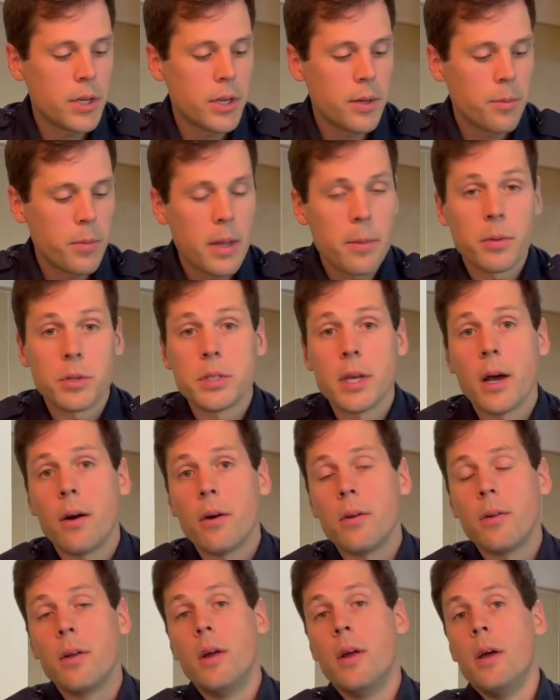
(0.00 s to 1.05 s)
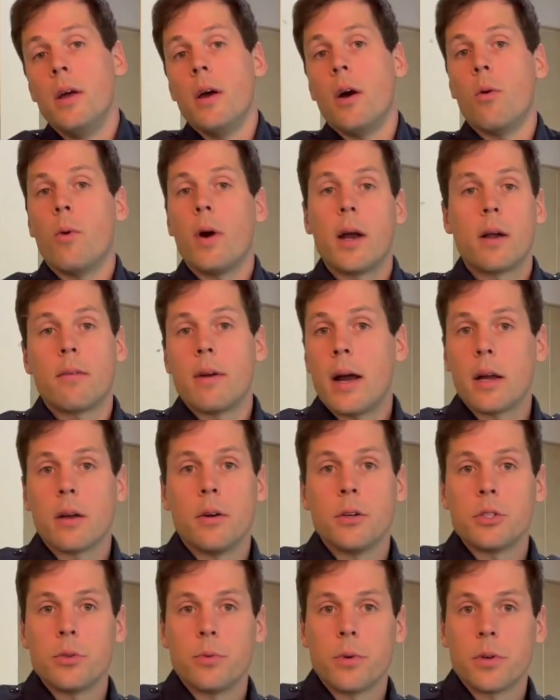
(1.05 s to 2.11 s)
paper towel. A wire rack
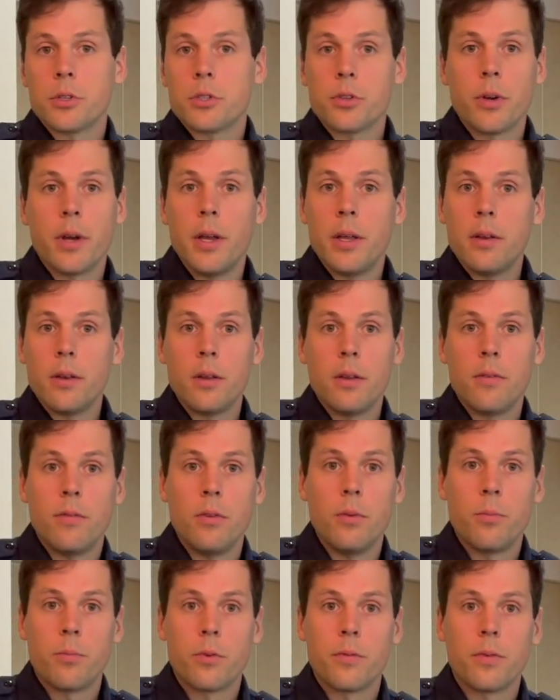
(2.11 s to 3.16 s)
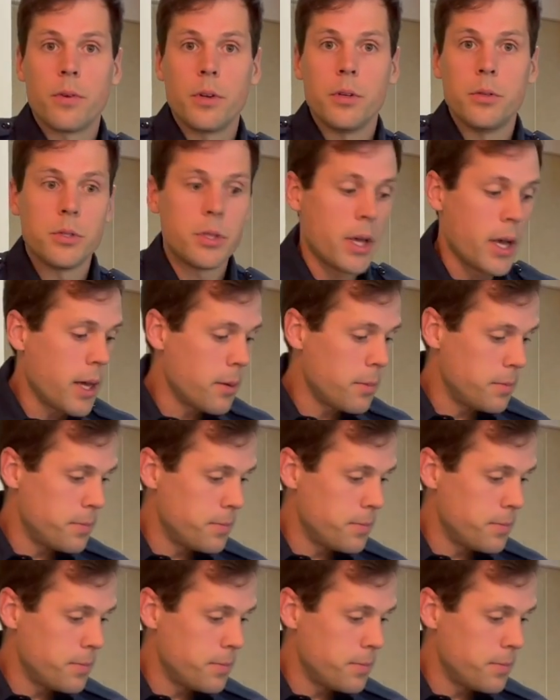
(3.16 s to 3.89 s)
also works great if you prefer to use that.